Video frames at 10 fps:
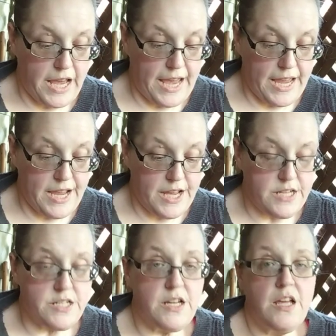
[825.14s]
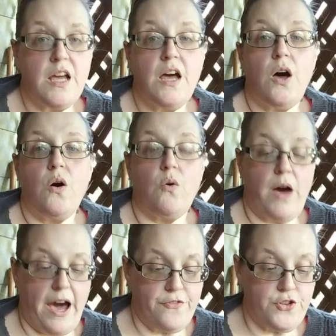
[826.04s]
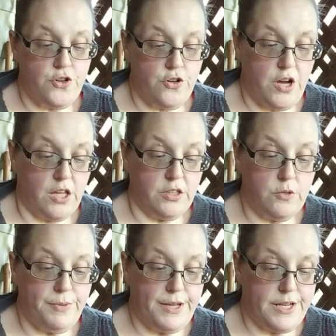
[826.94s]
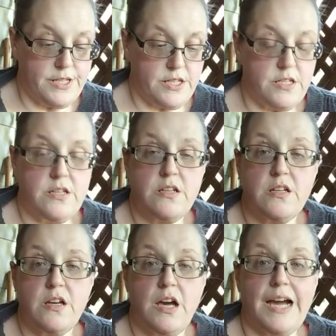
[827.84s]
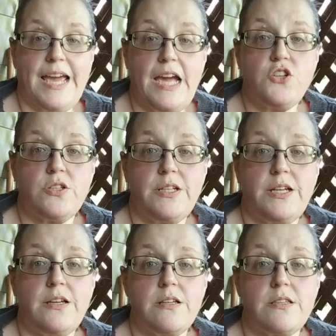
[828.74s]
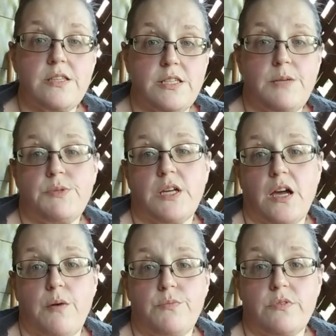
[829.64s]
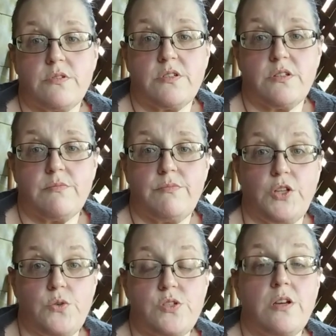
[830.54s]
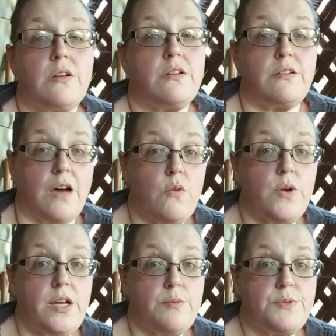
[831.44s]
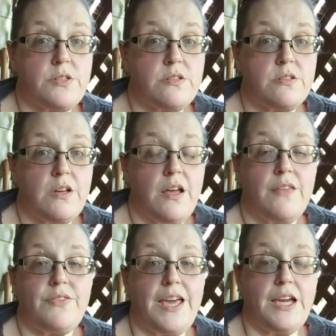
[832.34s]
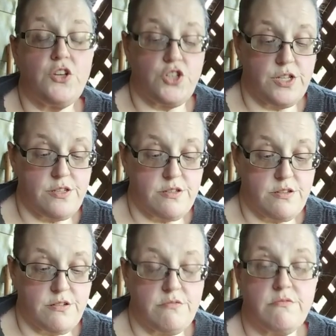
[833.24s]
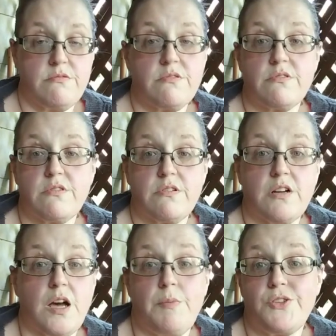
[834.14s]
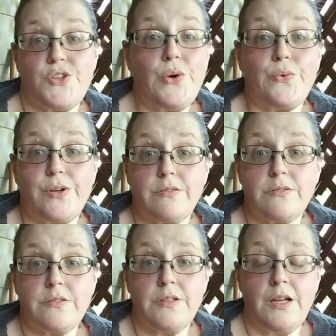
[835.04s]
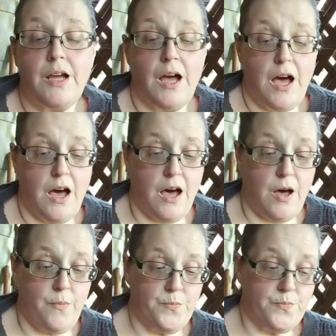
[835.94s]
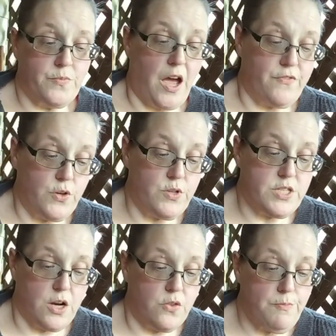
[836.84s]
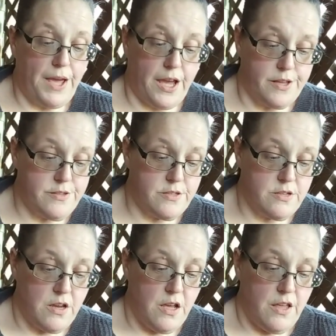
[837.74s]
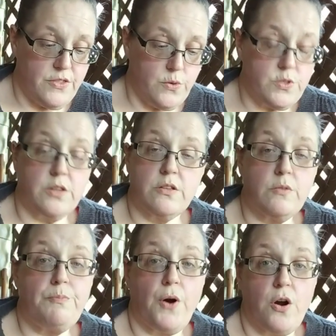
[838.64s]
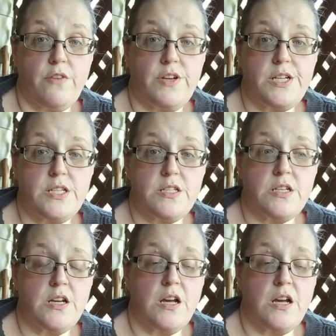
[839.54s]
And after a little bit, occasionally the seams can come loose. Not ripped, they can just come unsewn. I've noticed that on the pants, there was a little part of it,